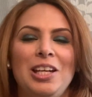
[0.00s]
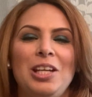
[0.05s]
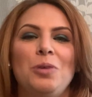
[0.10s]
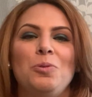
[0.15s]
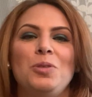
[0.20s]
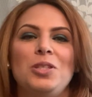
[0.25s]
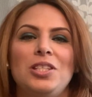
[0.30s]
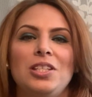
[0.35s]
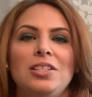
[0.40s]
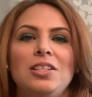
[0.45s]
It
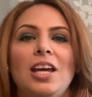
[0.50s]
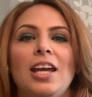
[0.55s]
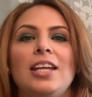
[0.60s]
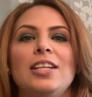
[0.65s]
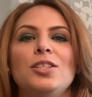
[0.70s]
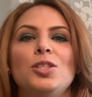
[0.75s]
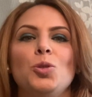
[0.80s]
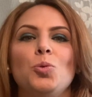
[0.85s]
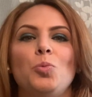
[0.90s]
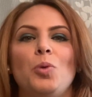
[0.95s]
was the
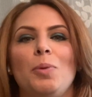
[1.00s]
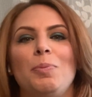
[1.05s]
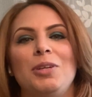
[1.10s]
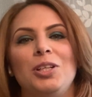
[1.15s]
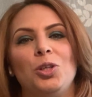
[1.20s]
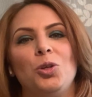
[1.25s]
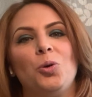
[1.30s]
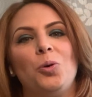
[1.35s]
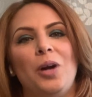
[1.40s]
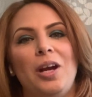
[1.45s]
taste
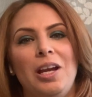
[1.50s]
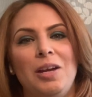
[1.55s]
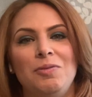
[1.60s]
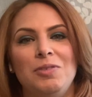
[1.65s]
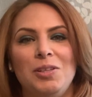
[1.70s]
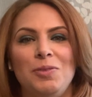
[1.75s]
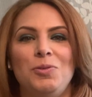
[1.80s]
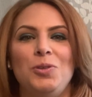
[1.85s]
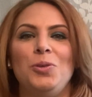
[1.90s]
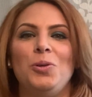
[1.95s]
women
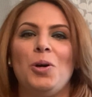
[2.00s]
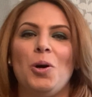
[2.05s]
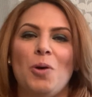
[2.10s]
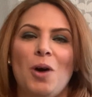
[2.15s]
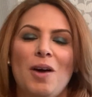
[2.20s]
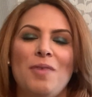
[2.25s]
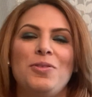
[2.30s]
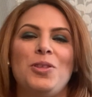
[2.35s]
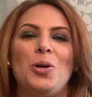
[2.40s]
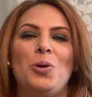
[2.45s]
craved if you go
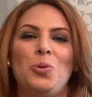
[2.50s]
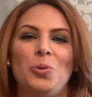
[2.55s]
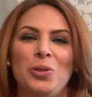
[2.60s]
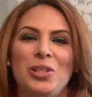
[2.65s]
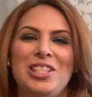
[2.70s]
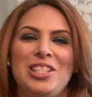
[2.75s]
off the old